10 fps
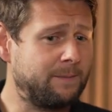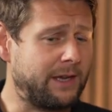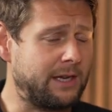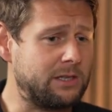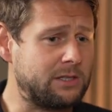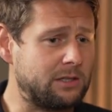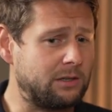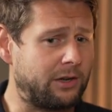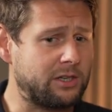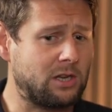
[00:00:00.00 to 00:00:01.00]
is
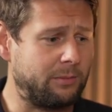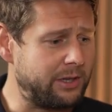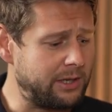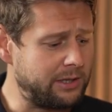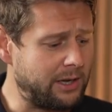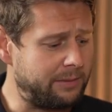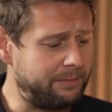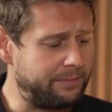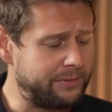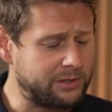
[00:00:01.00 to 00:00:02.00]
like some of
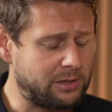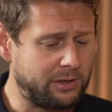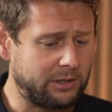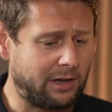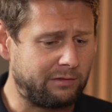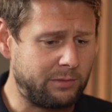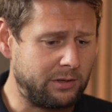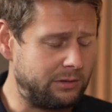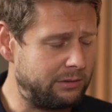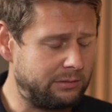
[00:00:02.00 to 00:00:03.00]
the
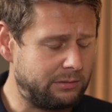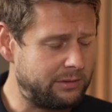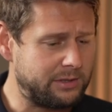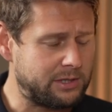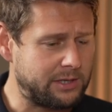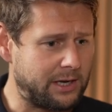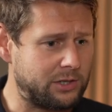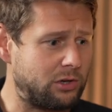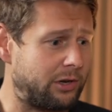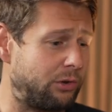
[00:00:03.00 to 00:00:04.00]
government
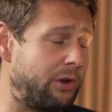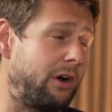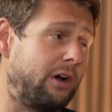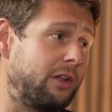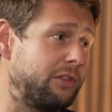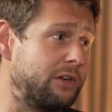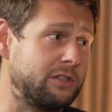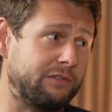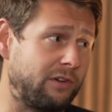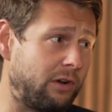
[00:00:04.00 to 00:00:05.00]
stands, like on
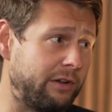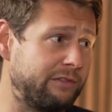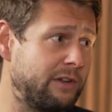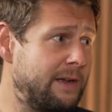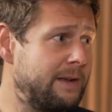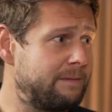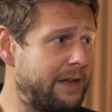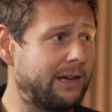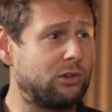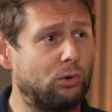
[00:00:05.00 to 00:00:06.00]
IR35,
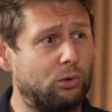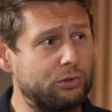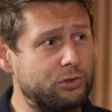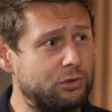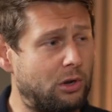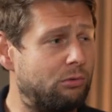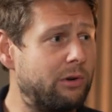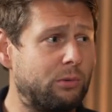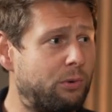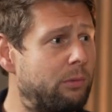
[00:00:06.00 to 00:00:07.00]
that caused a
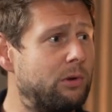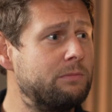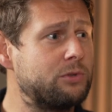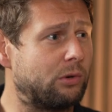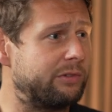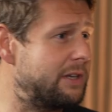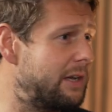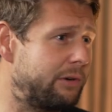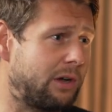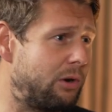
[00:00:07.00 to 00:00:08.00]
real problem sort of a
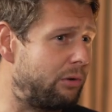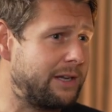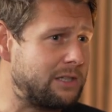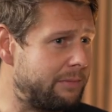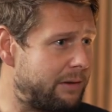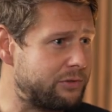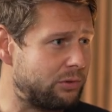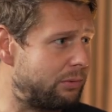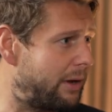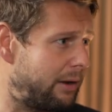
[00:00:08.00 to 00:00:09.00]
year ago or 18 months
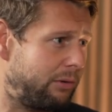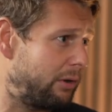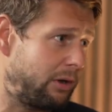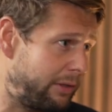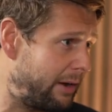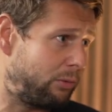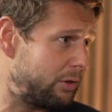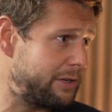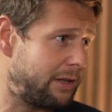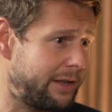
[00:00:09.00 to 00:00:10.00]
or how long ago that
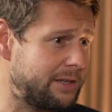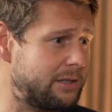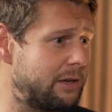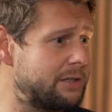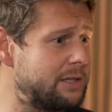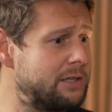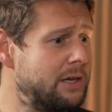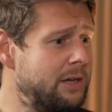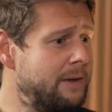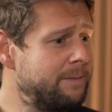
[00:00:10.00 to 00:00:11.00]
was now that started.
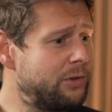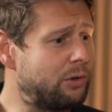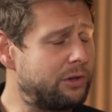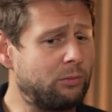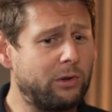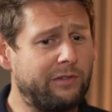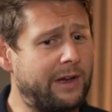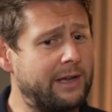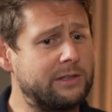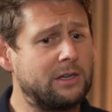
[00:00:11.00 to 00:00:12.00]
You know, I think we've
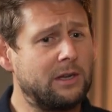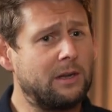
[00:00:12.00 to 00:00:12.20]
had